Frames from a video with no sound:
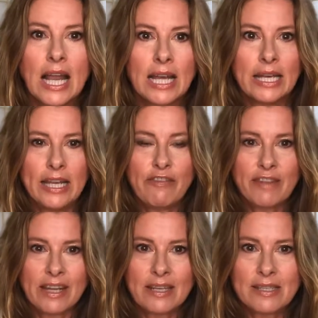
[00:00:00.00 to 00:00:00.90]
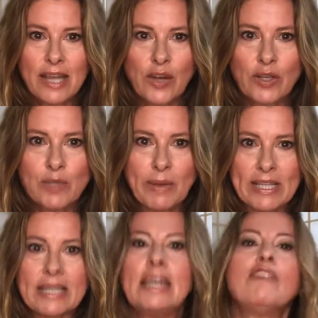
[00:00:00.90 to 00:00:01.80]
Leaving sacred
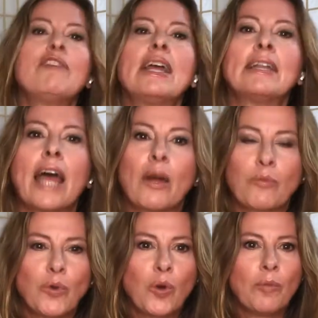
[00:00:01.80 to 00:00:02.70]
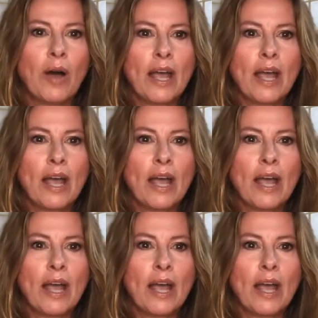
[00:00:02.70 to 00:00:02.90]
space, leaving that room,